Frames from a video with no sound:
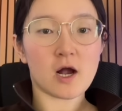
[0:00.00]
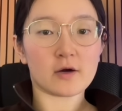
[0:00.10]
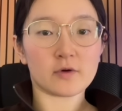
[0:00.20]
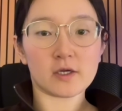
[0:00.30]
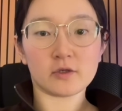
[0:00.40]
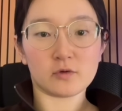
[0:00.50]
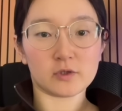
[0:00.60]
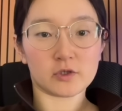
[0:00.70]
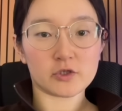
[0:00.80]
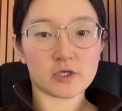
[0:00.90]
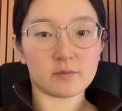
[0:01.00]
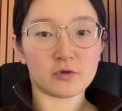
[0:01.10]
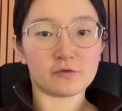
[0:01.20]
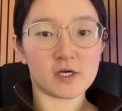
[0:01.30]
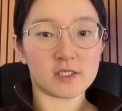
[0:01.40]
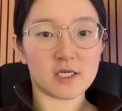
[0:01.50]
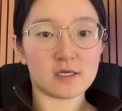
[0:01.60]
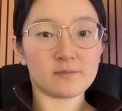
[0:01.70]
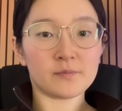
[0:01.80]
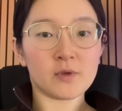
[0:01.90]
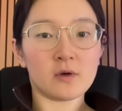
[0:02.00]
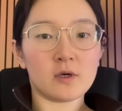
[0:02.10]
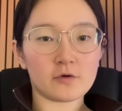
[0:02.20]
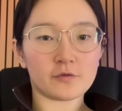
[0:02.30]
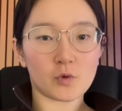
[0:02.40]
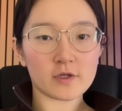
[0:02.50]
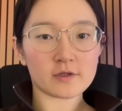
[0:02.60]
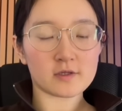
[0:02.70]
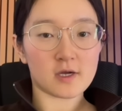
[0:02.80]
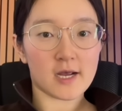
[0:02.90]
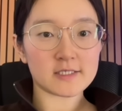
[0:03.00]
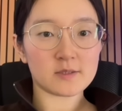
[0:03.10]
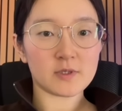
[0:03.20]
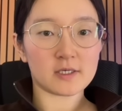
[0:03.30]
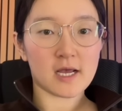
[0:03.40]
hiring, new leadership, new funding. Fourth, the ICP